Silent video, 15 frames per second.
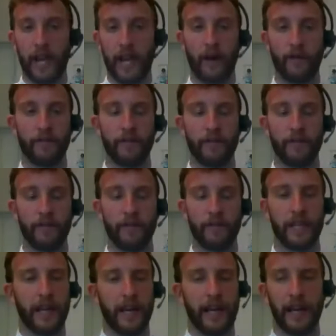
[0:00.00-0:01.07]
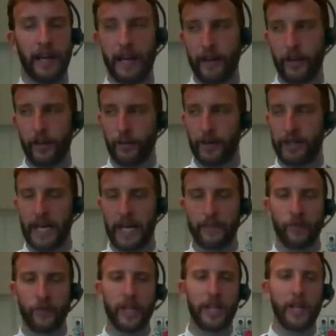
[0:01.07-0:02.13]
that obviously not
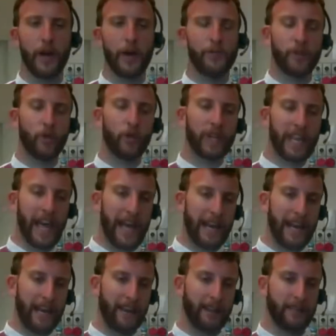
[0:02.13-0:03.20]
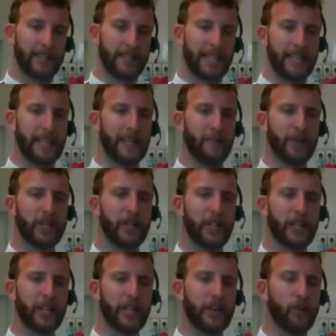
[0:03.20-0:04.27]
mandatory, we can set the
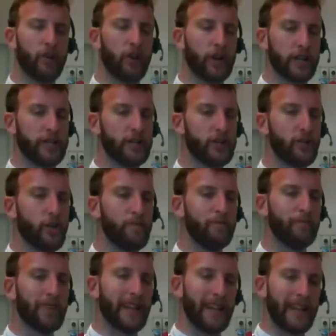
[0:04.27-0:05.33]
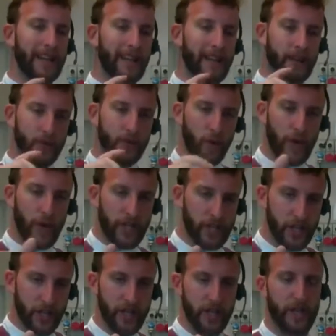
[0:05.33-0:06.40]
machine in order to
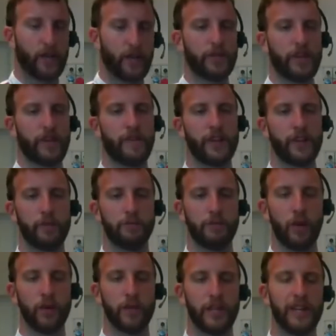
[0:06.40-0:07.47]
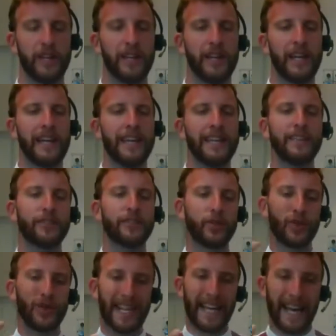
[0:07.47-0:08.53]
switch the conservation mode
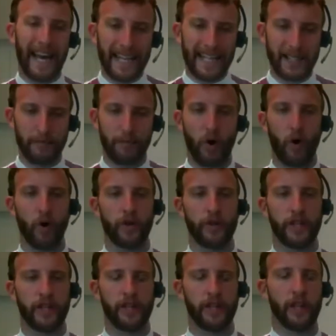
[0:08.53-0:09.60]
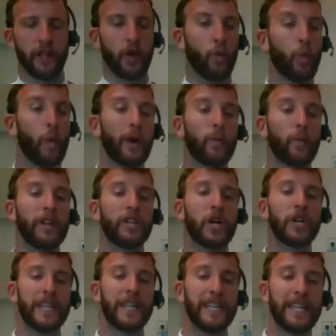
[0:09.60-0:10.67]
into night mode when we
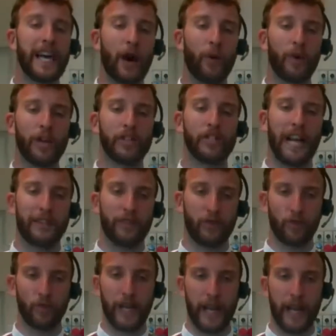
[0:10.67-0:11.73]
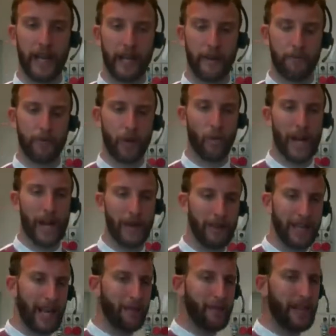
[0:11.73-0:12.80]
don't need our gelato to be ready. What
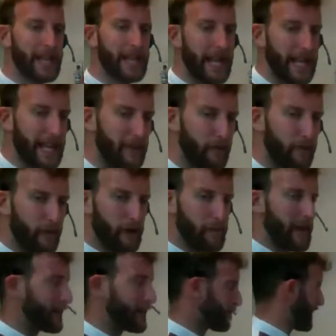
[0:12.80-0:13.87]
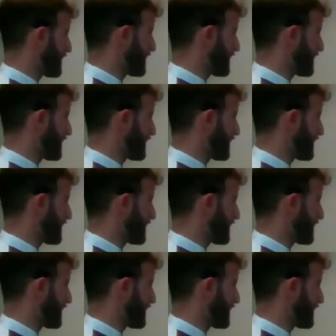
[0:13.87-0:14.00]
I mean that if I make